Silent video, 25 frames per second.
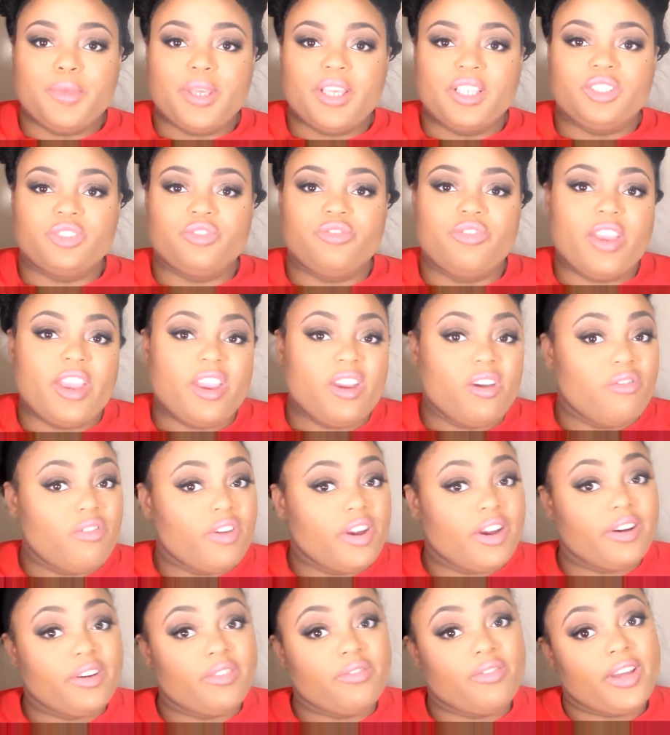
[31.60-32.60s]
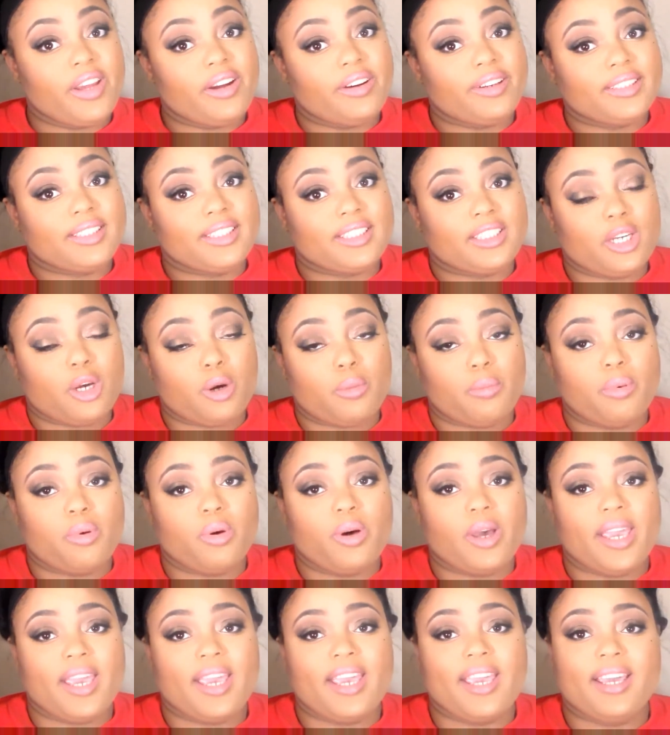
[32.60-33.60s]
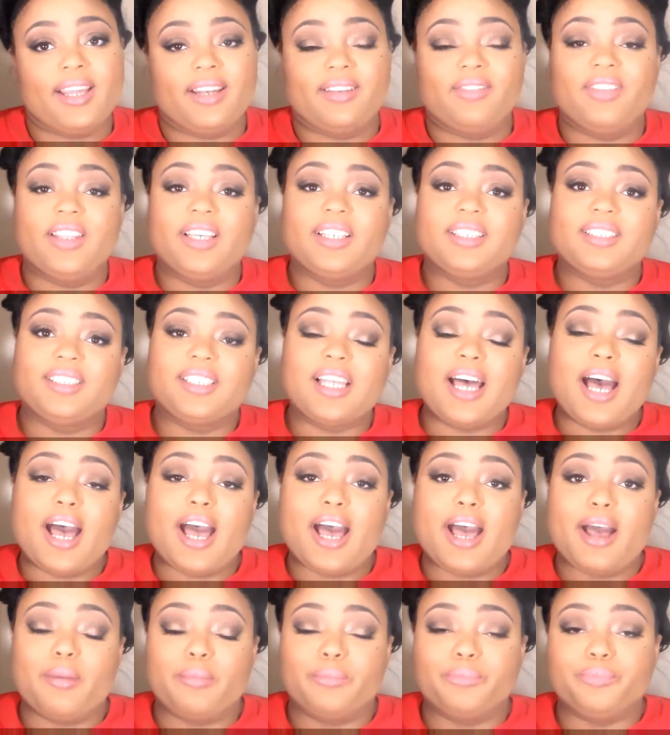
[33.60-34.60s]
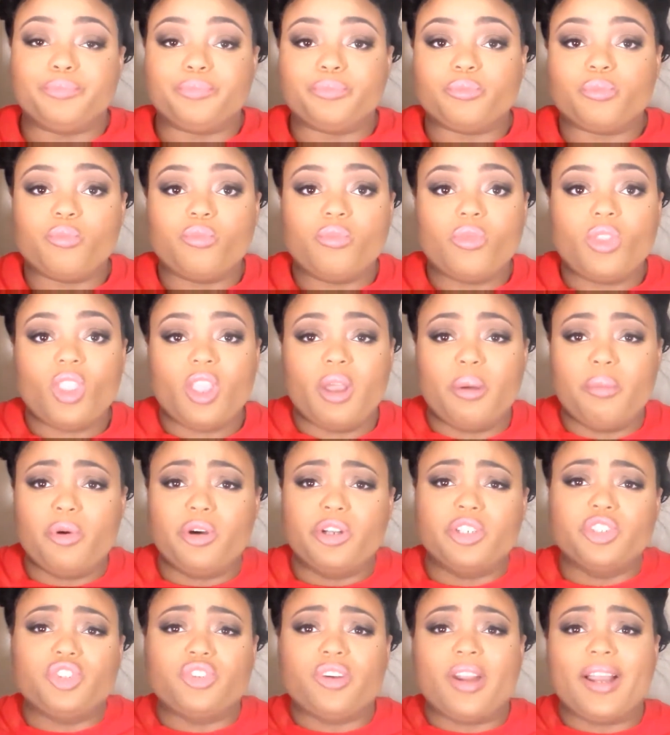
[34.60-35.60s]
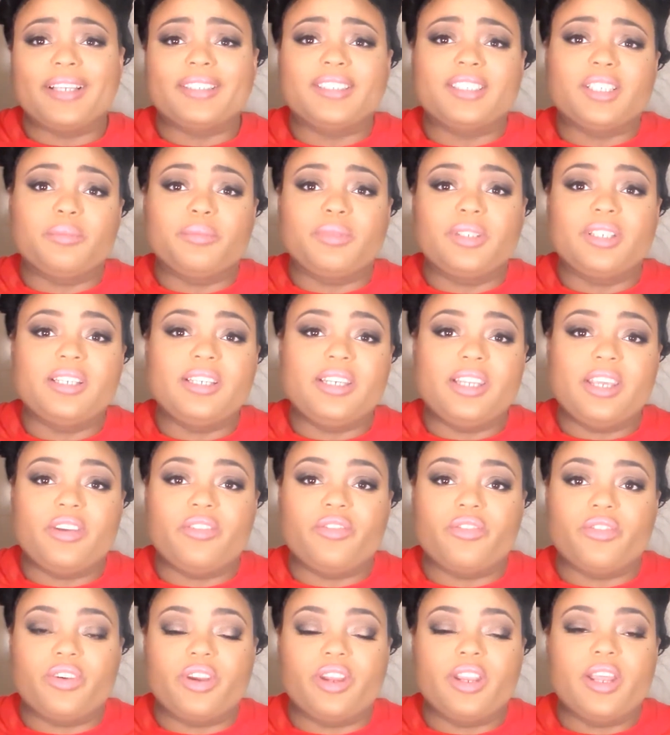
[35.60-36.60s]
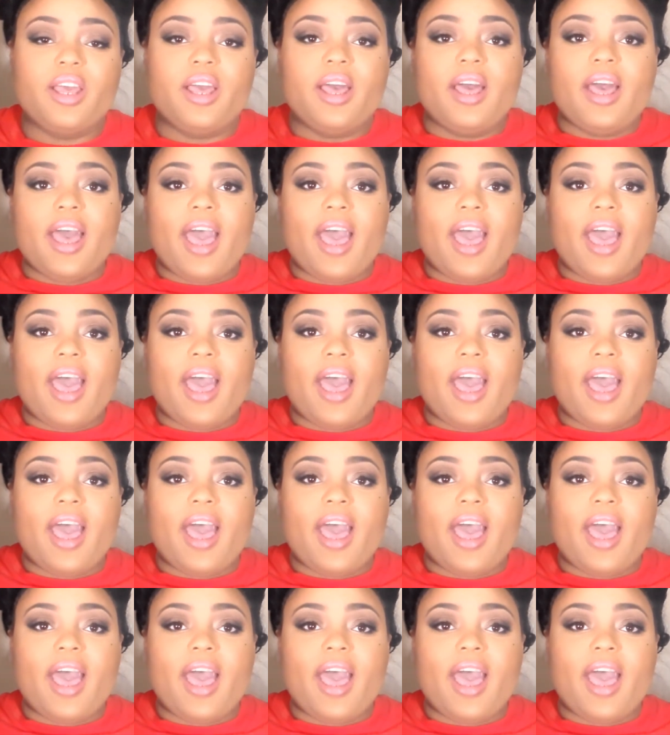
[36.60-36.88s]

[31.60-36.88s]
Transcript: It's very simple, and this time I'm going to try something different.